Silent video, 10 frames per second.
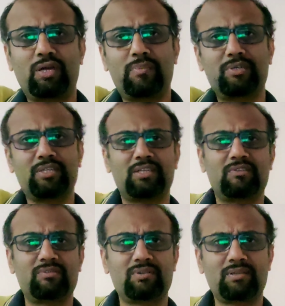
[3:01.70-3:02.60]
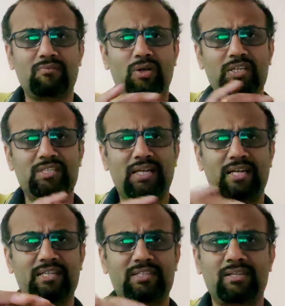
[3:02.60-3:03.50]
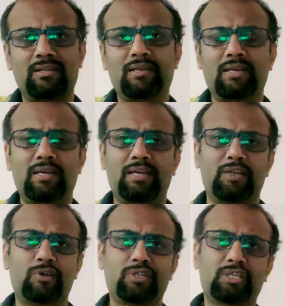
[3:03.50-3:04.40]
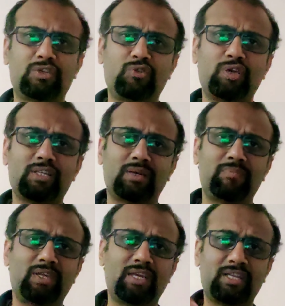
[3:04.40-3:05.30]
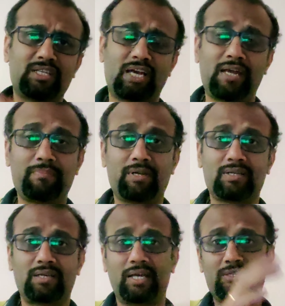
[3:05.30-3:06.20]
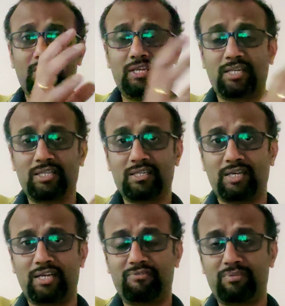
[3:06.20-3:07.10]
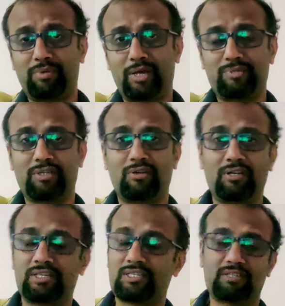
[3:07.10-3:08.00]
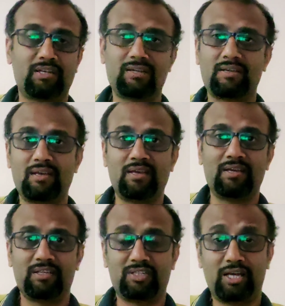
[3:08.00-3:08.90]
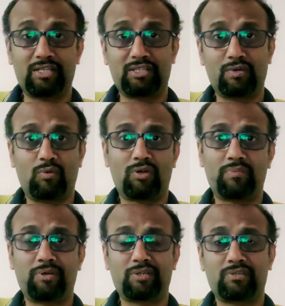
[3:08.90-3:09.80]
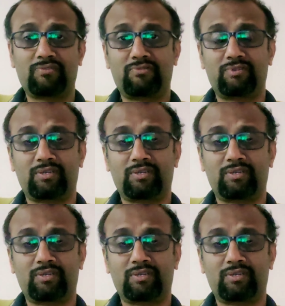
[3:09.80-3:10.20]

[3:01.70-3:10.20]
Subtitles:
what happens is, the water stands still. You're just doing something in the tank, but actually in the NFT pipes and all, it's still standstill water because of